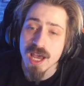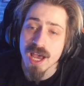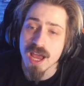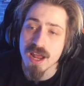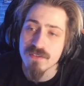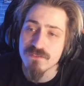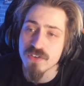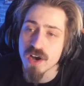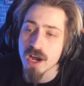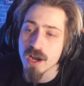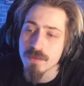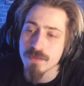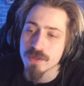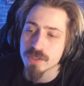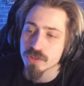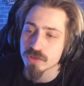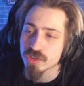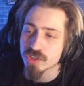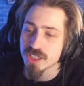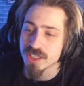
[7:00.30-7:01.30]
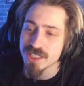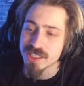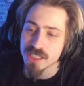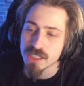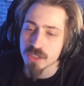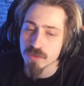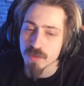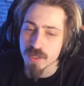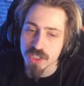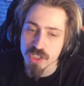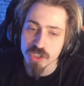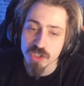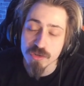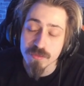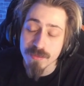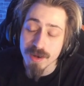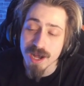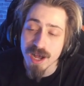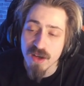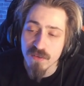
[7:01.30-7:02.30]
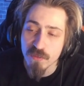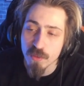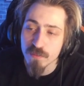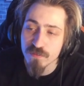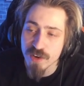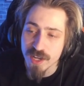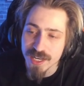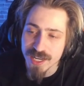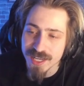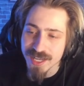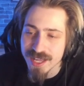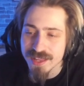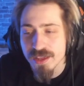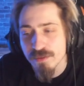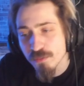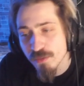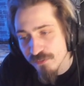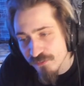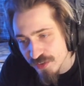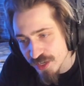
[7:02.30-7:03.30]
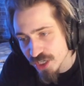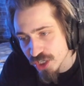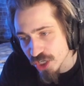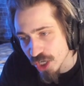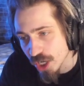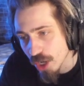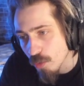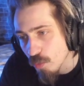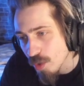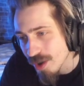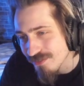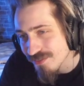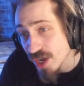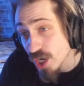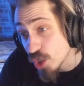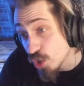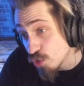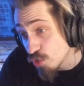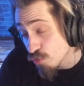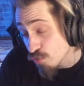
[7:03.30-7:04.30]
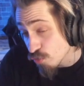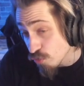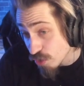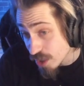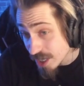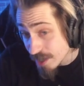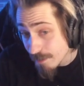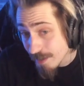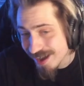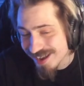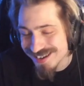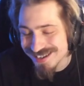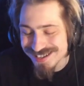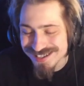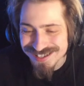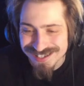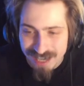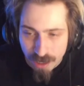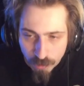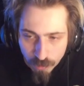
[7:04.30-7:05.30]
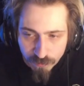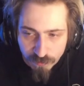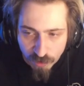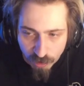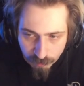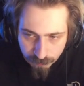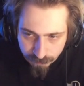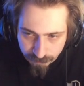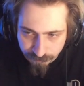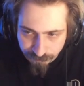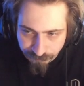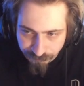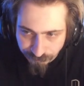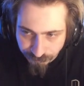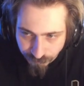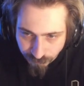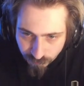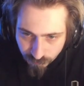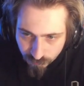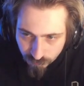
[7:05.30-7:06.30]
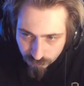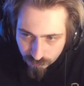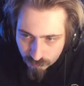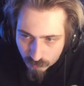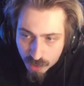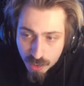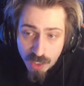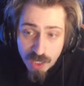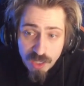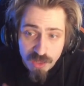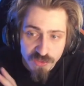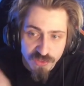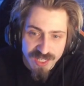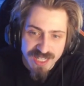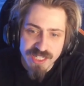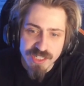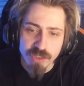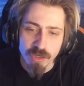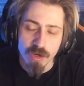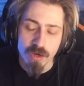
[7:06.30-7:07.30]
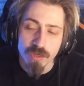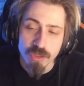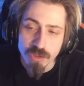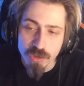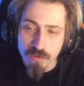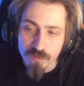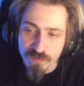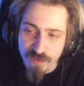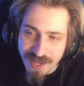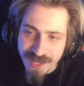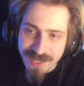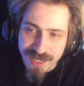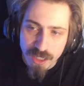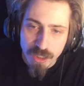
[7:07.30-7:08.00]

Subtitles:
environments or sticky situations you might have when raiding. And then we're finishing with Dream Delver. These are your raiding